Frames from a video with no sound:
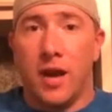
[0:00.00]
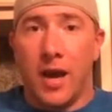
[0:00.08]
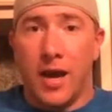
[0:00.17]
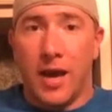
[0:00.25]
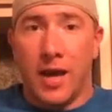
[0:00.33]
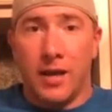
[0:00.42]

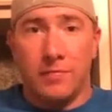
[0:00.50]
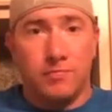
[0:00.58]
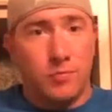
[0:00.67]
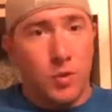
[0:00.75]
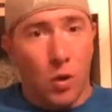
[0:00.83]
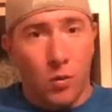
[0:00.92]
I
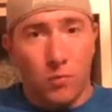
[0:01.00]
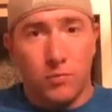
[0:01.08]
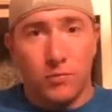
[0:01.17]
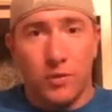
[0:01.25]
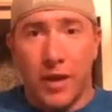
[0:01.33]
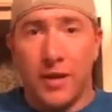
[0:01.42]
don't
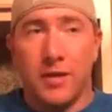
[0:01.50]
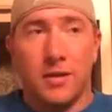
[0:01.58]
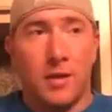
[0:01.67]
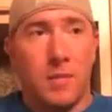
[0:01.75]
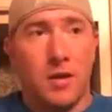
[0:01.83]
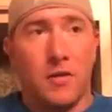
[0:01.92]
like
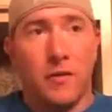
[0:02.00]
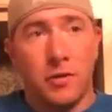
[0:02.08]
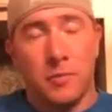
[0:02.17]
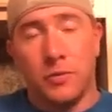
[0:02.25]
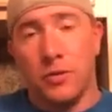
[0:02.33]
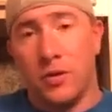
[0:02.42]
it. I'm not
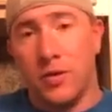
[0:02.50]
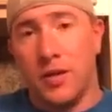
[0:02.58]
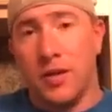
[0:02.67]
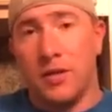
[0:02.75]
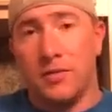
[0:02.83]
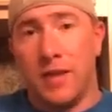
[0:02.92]
comfortable
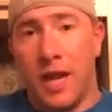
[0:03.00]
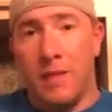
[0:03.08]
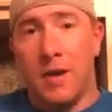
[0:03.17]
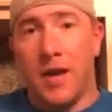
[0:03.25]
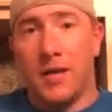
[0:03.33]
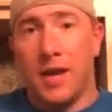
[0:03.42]
doing it day
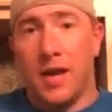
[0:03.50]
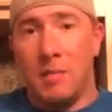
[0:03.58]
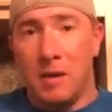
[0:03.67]
by day,